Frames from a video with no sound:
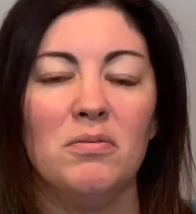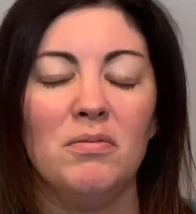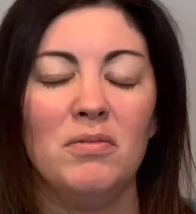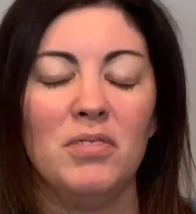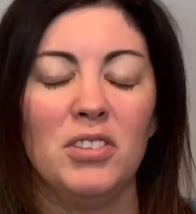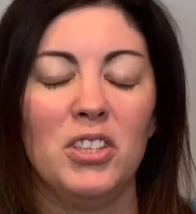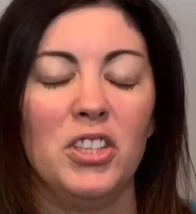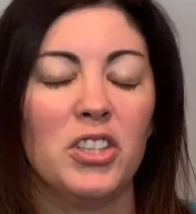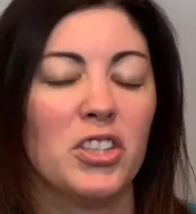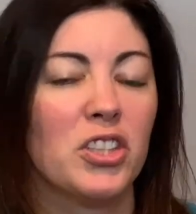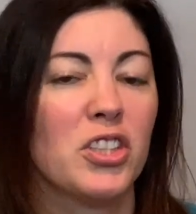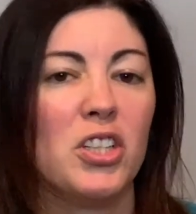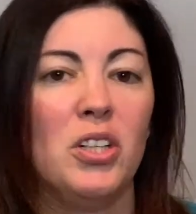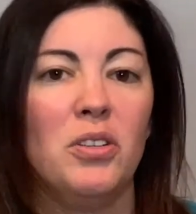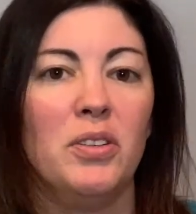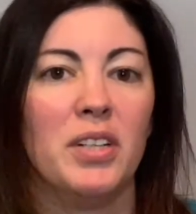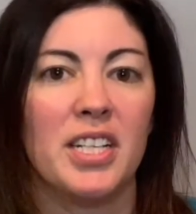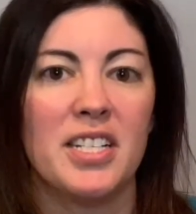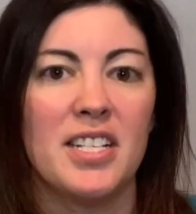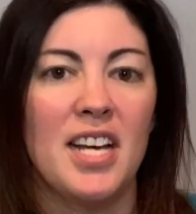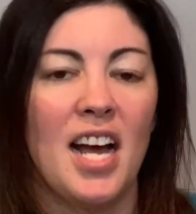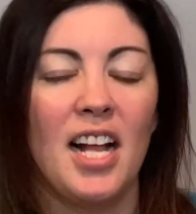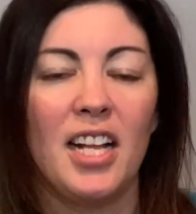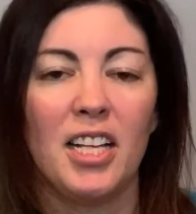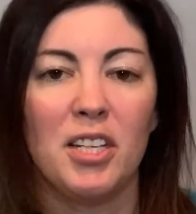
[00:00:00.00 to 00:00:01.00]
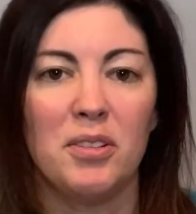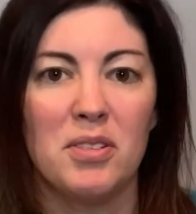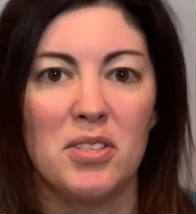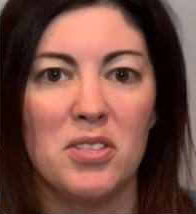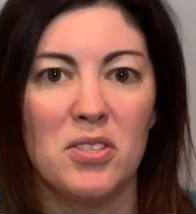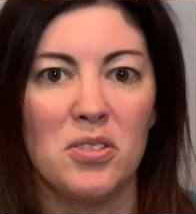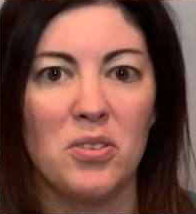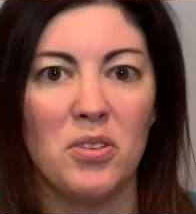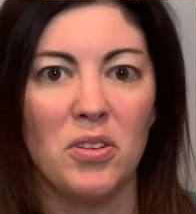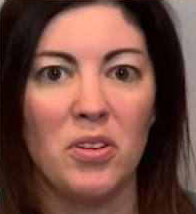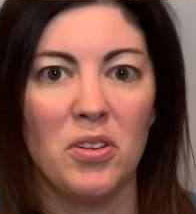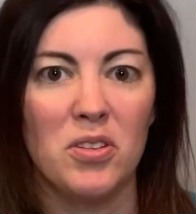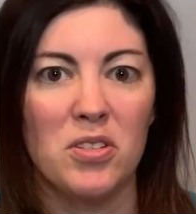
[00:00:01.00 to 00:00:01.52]
you're going to Hollywood
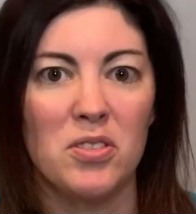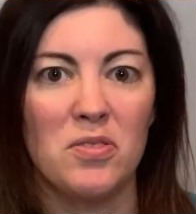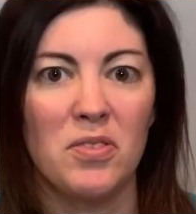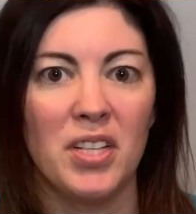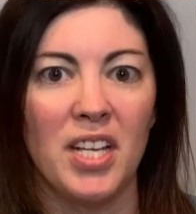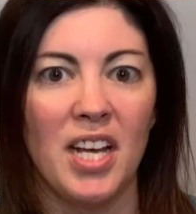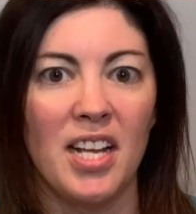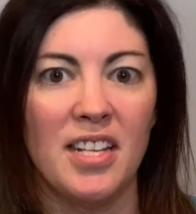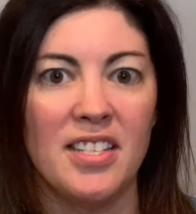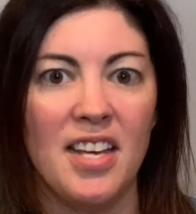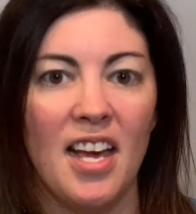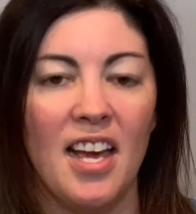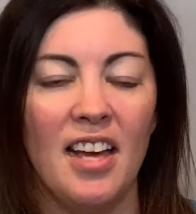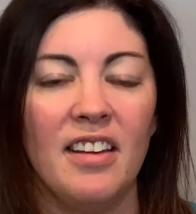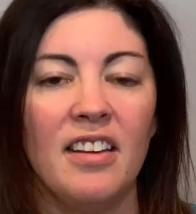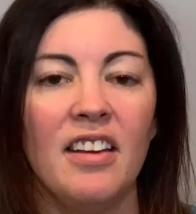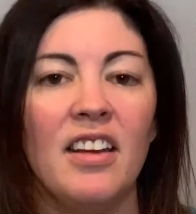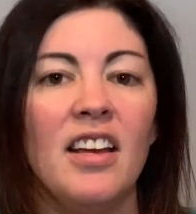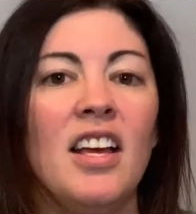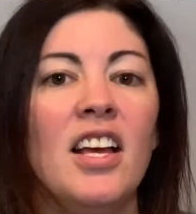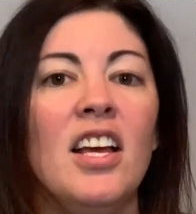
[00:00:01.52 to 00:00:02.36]
Studios for that day,